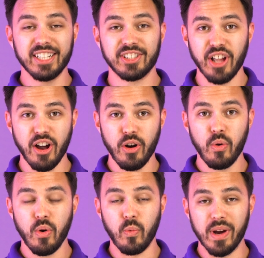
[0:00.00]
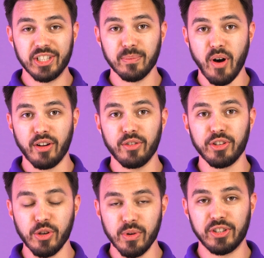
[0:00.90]
us know which model
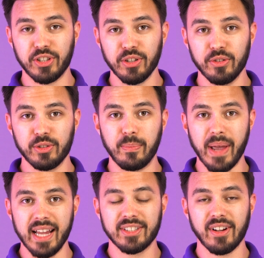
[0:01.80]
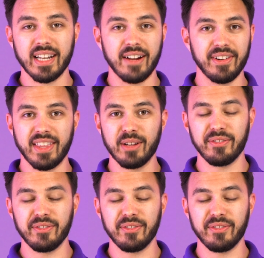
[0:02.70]
you would choose based on everything